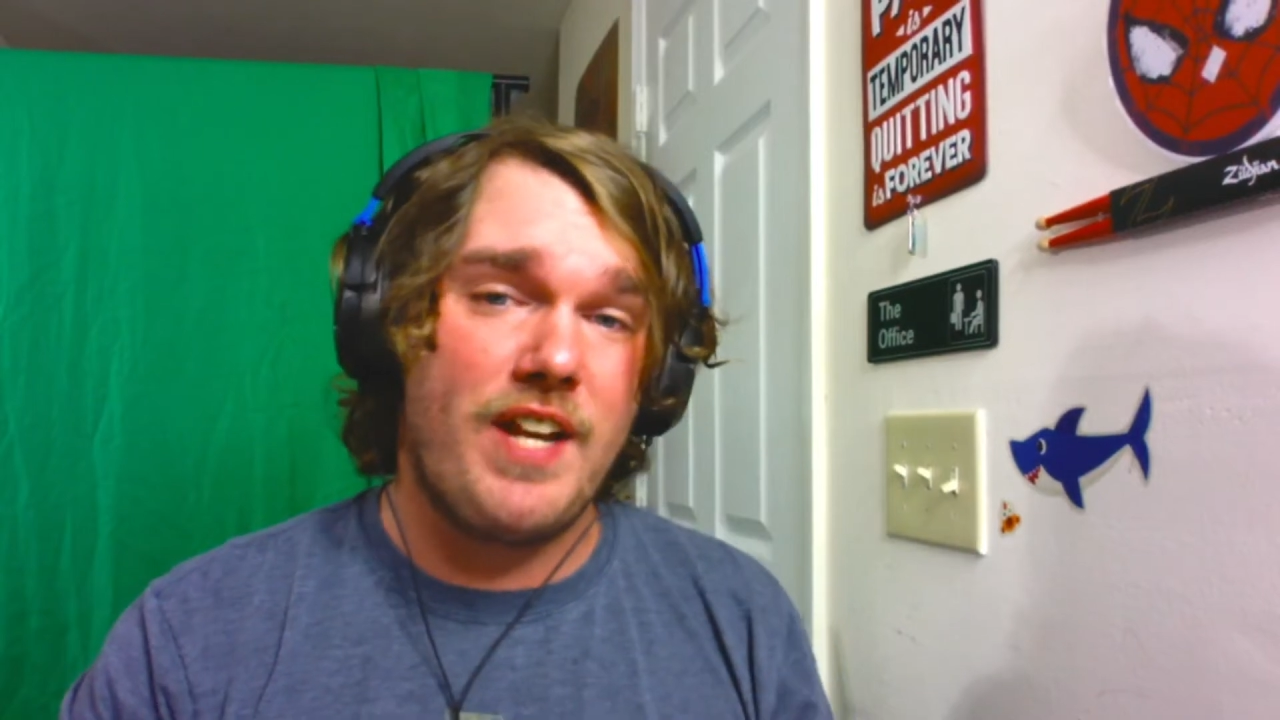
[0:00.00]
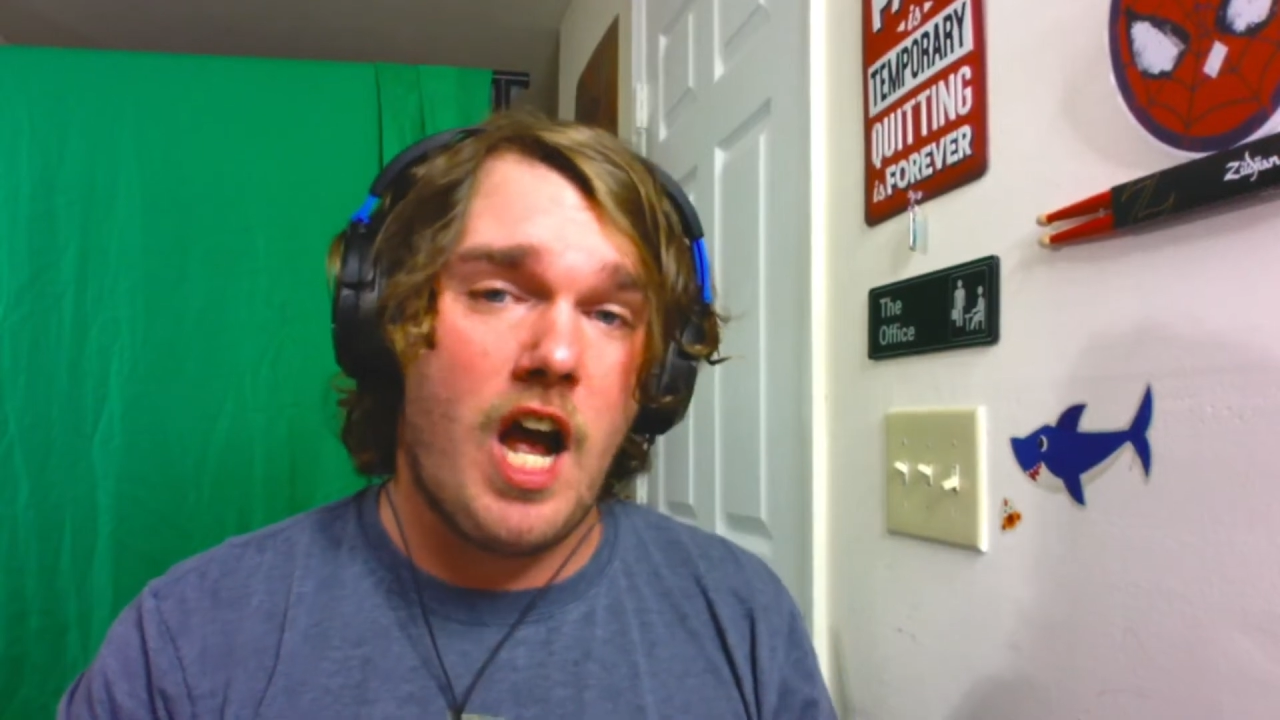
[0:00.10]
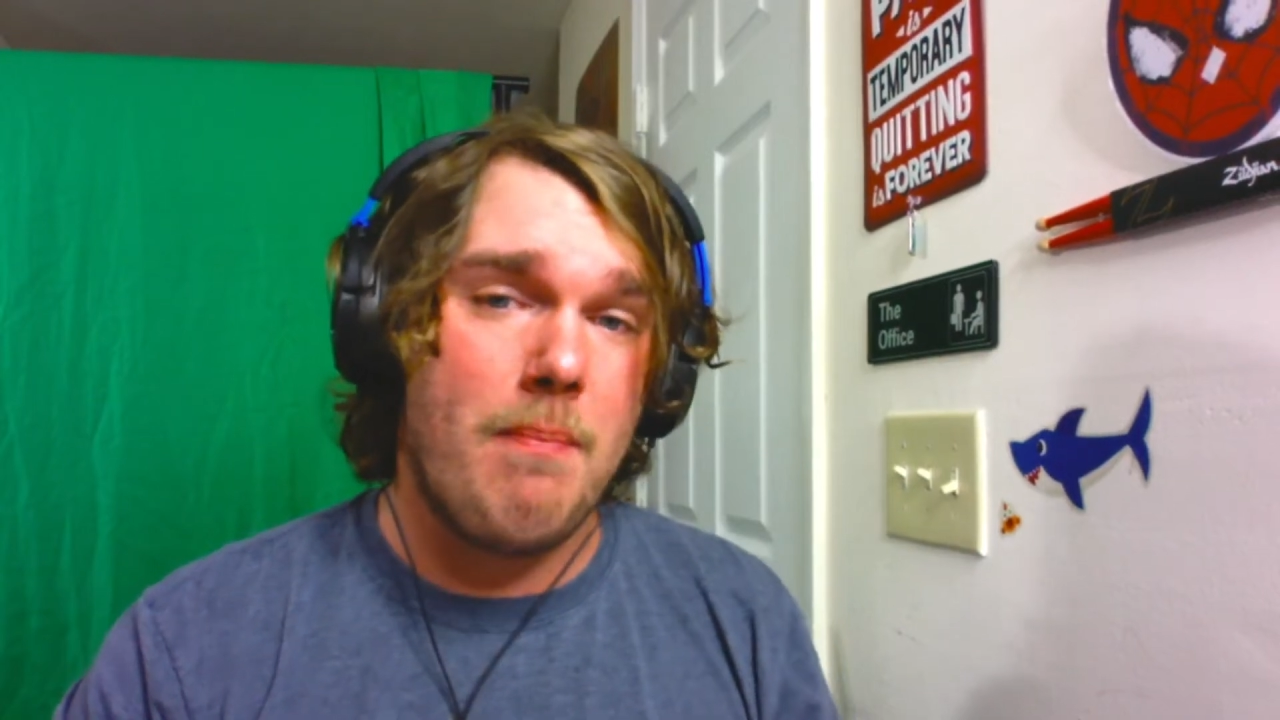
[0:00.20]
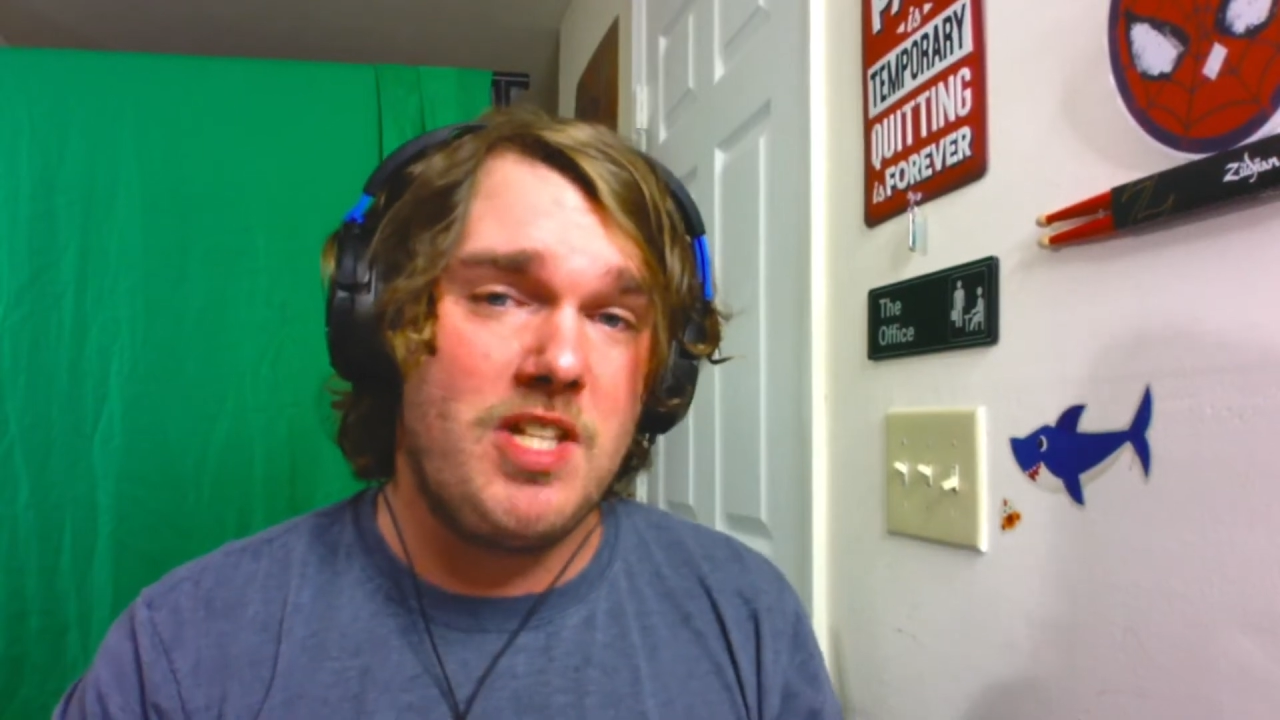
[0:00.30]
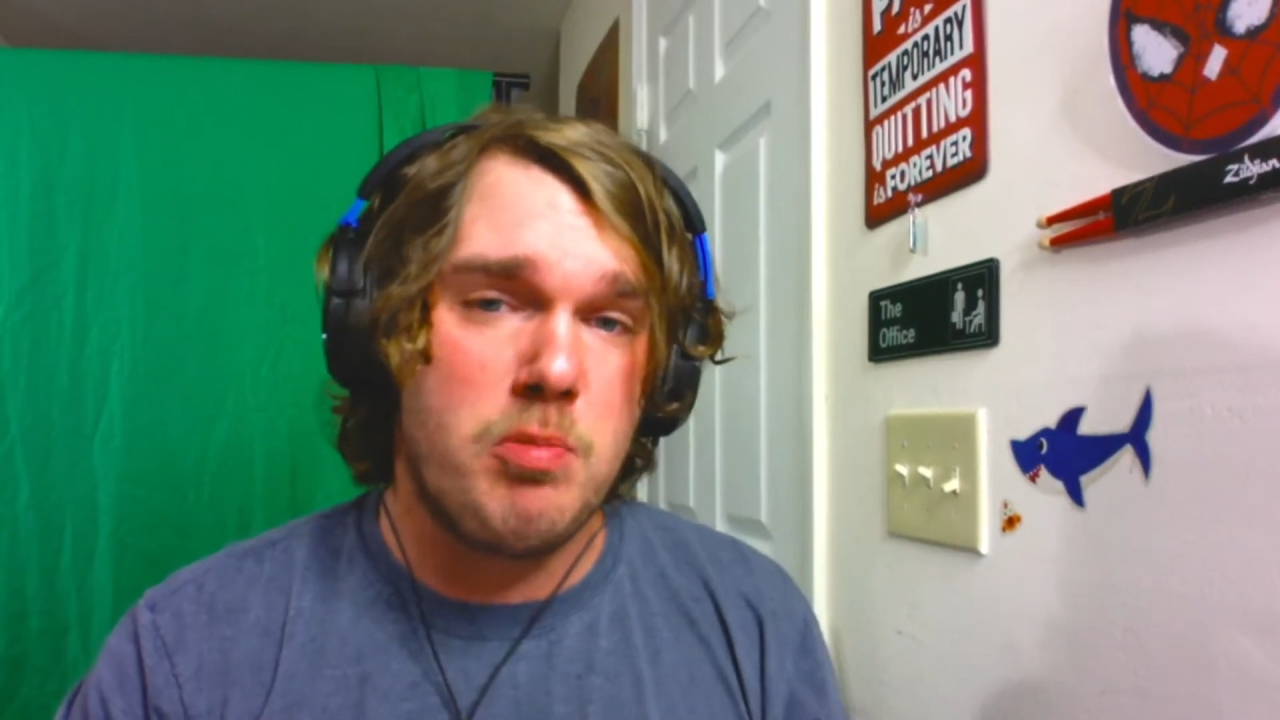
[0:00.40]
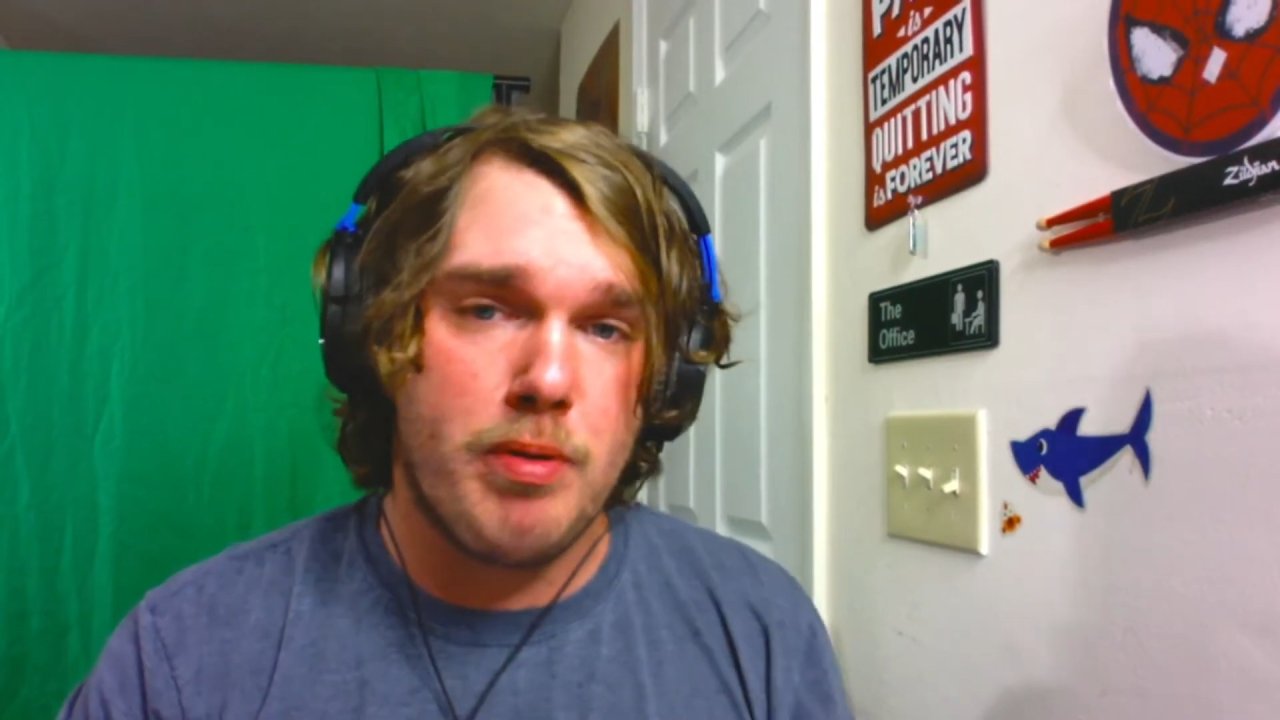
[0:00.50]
comments